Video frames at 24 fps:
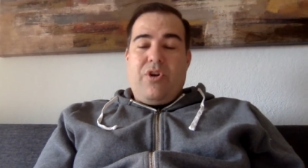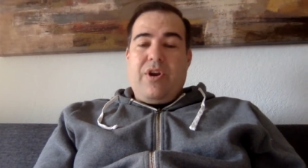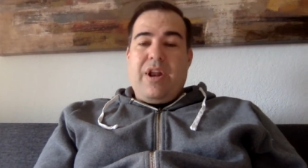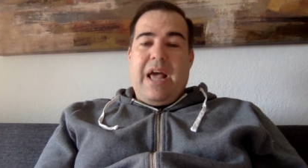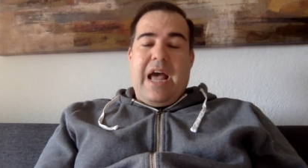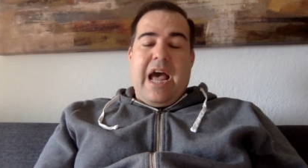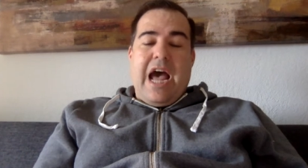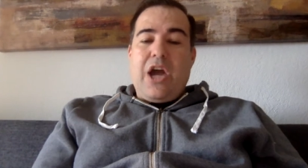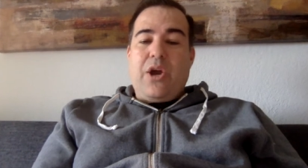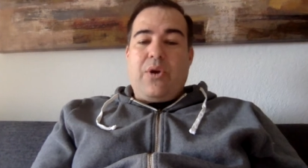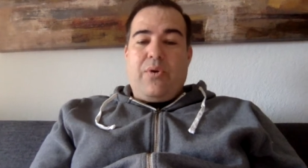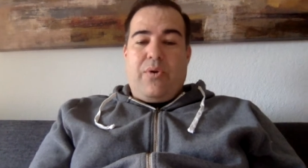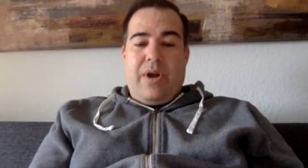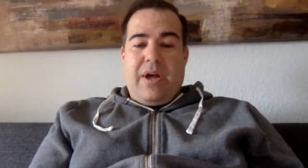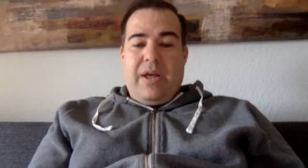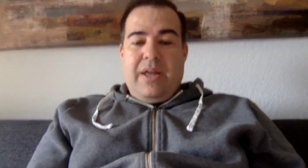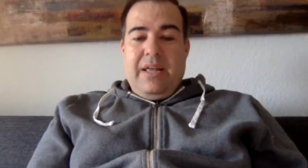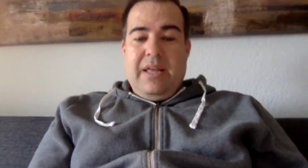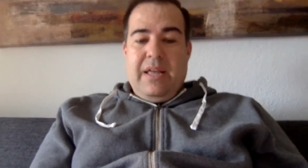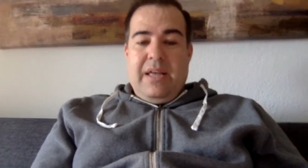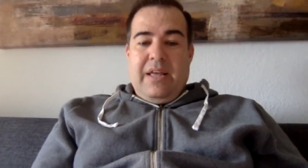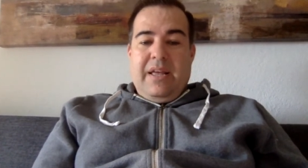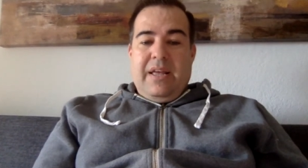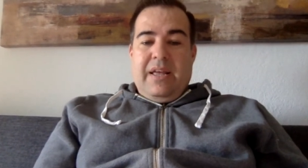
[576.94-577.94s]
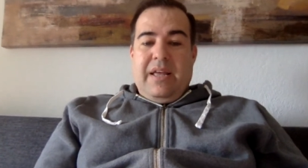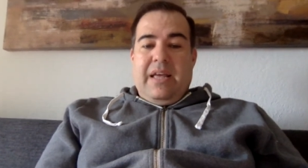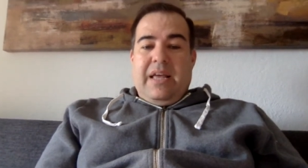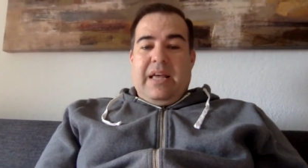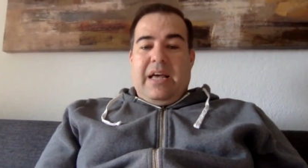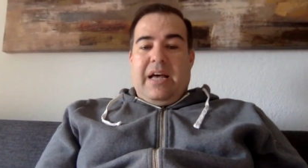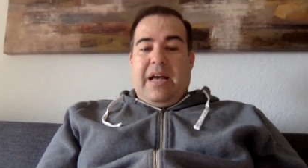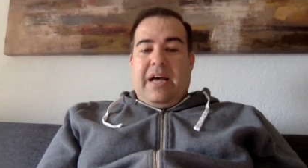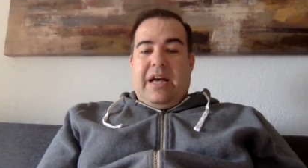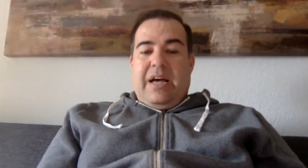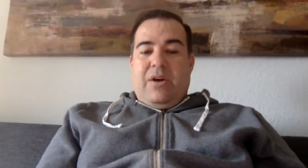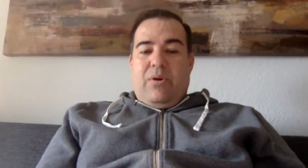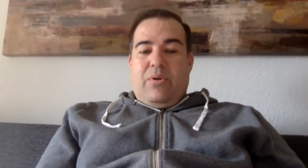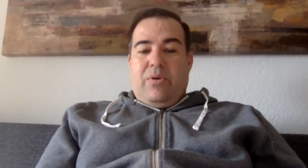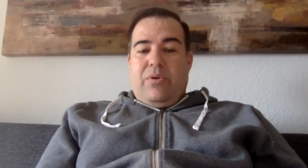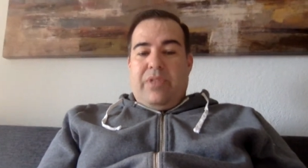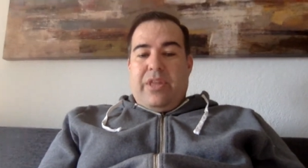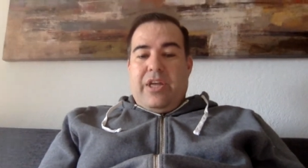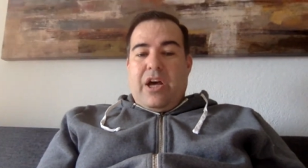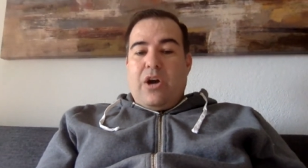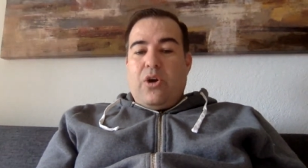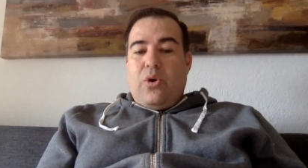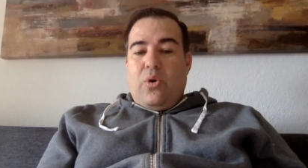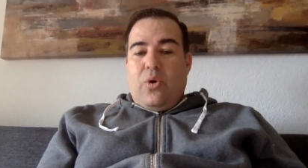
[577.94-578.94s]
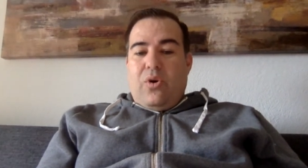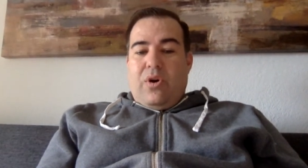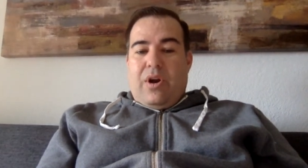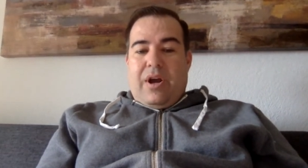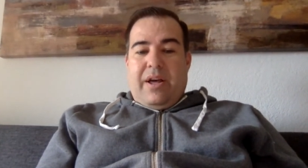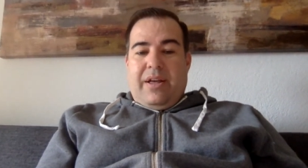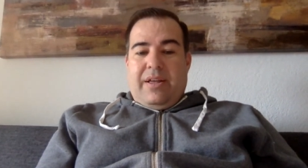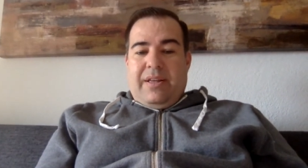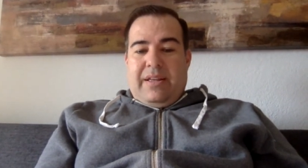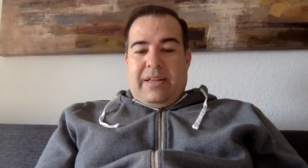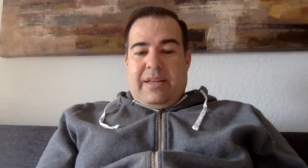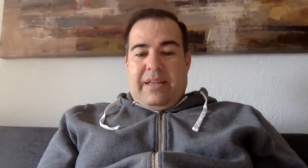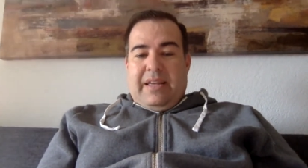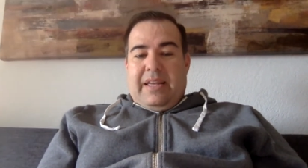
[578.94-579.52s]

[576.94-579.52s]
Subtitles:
agora, or the agora,